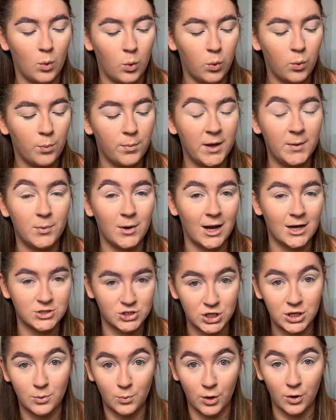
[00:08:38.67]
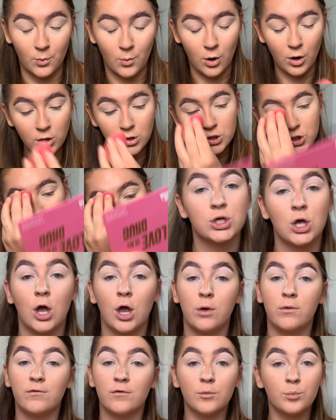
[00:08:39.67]
people actually want to watch.
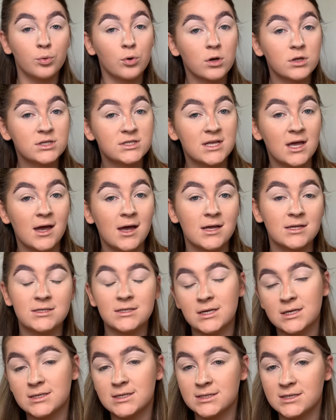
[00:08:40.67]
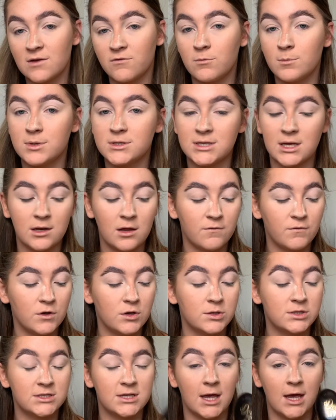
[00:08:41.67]
So for bronzer, 67% of you
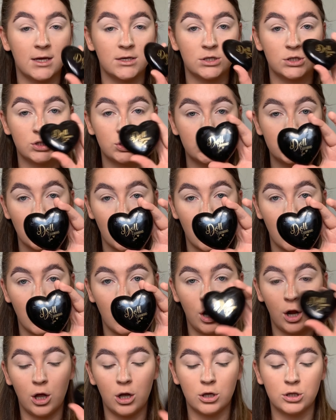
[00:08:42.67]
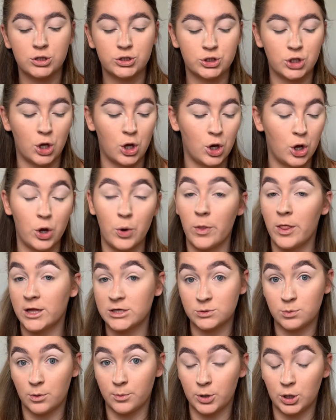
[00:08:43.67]
said dull, so
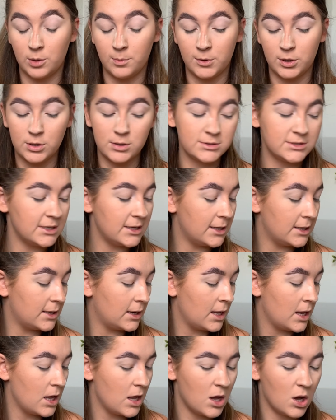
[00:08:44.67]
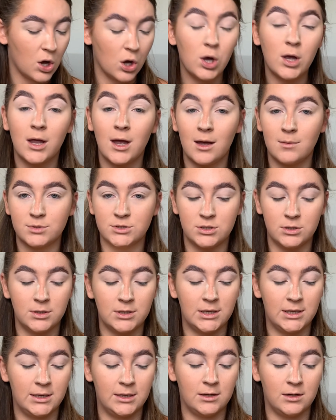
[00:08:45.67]
that's what we're going to be using. I
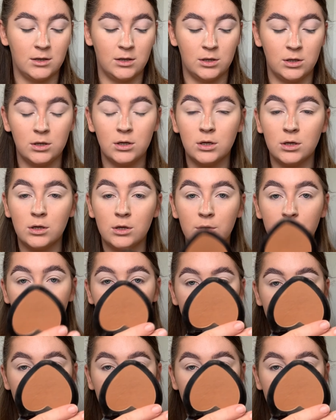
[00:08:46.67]
absolutely love